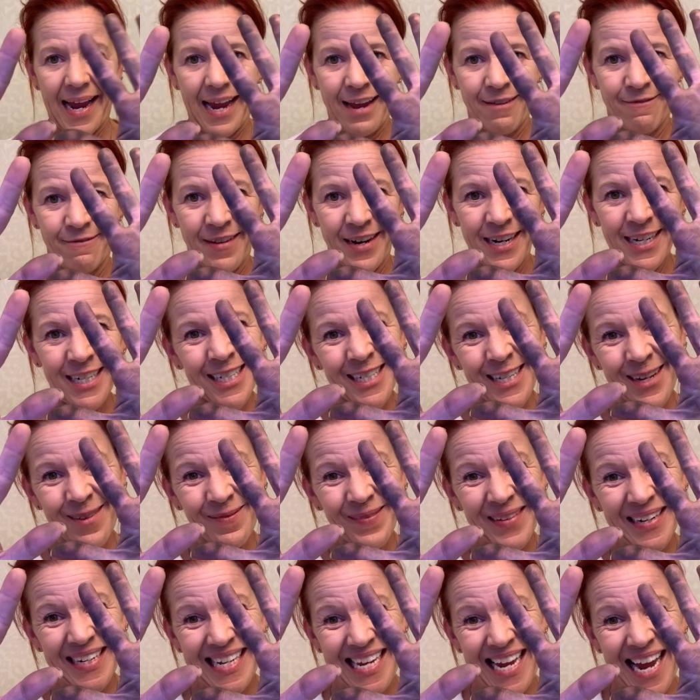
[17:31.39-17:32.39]
I finished
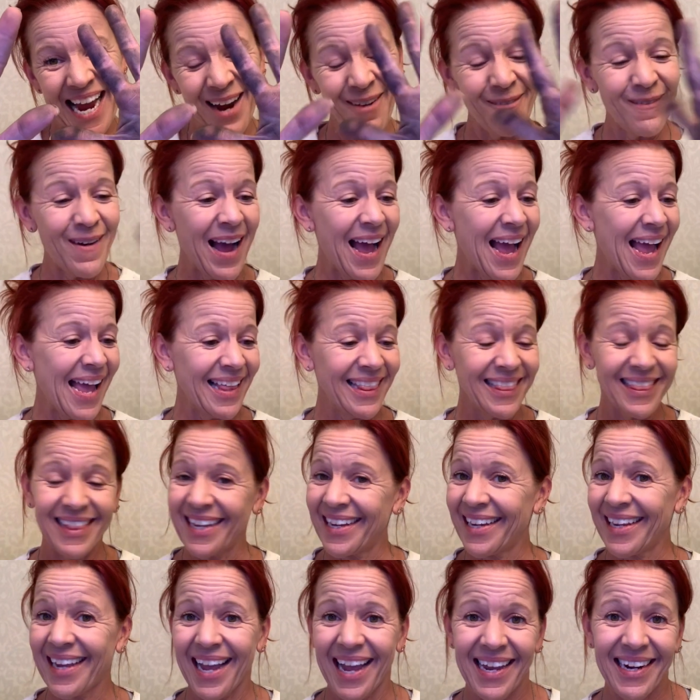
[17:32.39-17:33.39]
up my DIY.
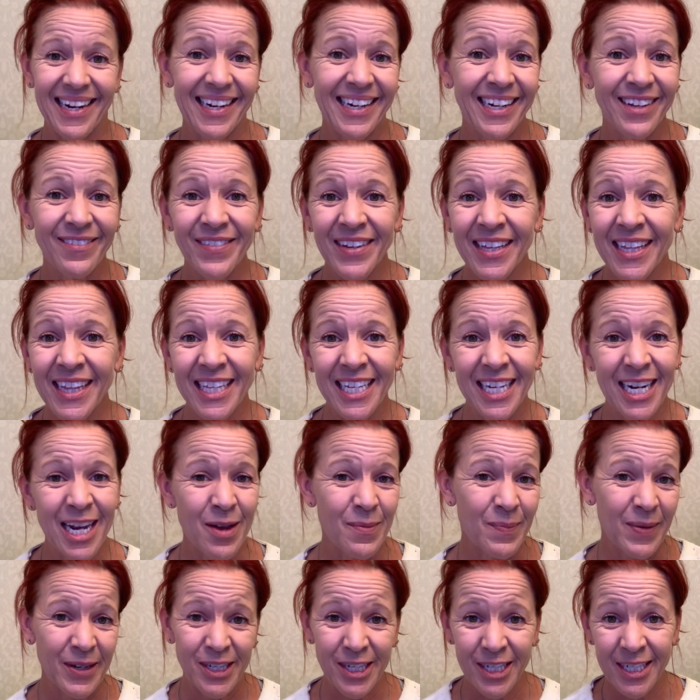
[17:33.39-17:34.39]
Look, I didn't even clean
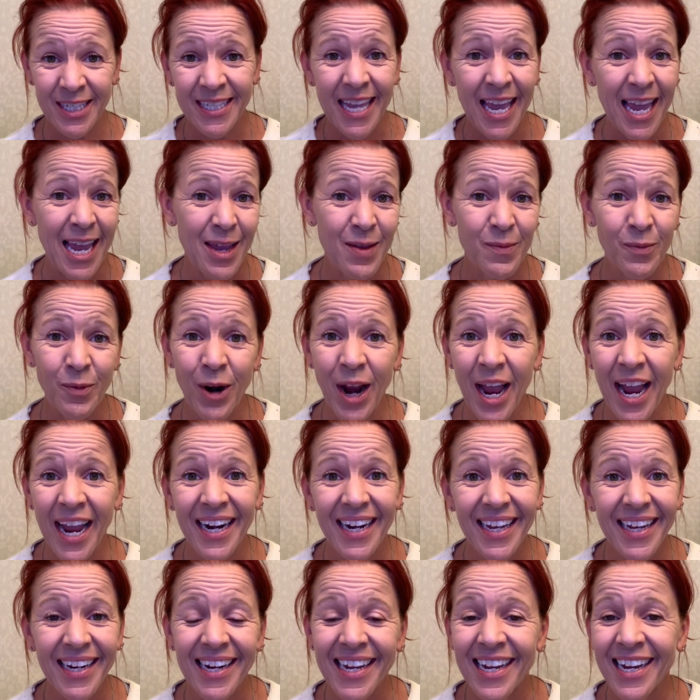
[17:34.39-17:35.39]
up. I just came
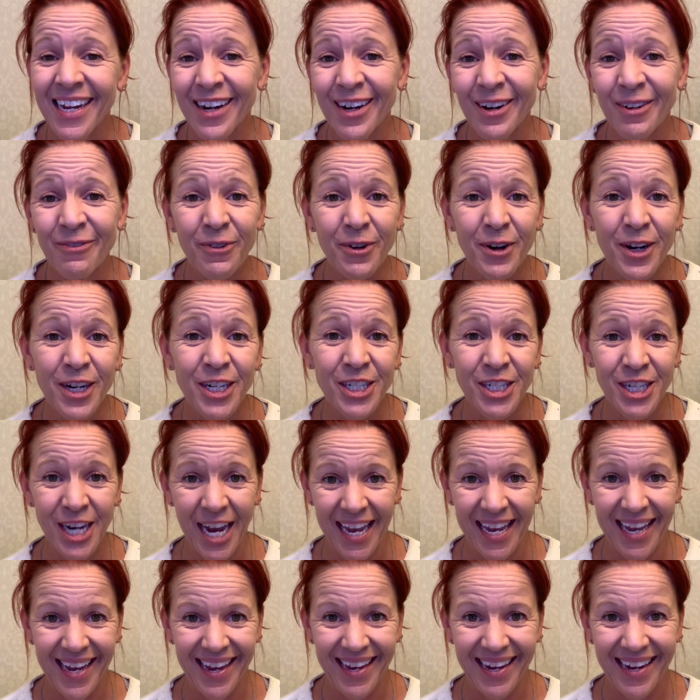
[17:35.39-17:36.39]
right in here for a
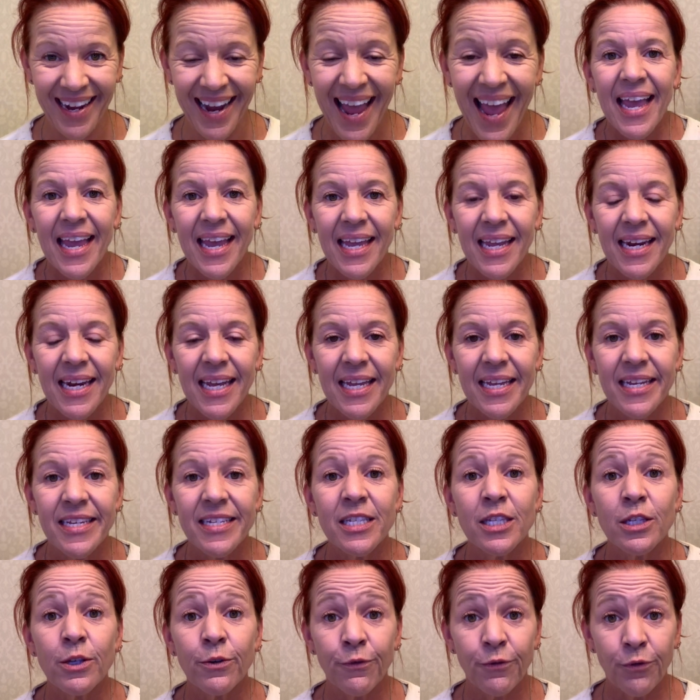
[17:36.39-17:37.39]
check-in. It
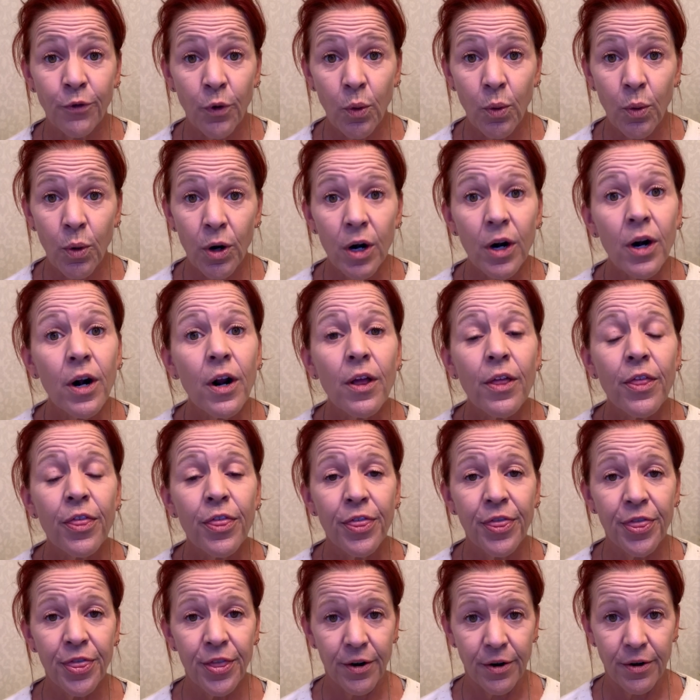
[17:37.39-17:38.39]
is
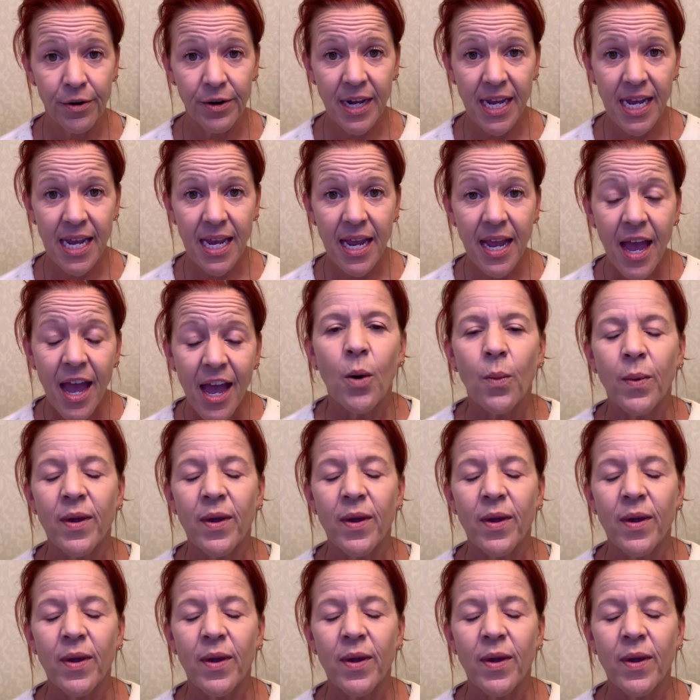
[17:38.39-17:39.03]
4:30.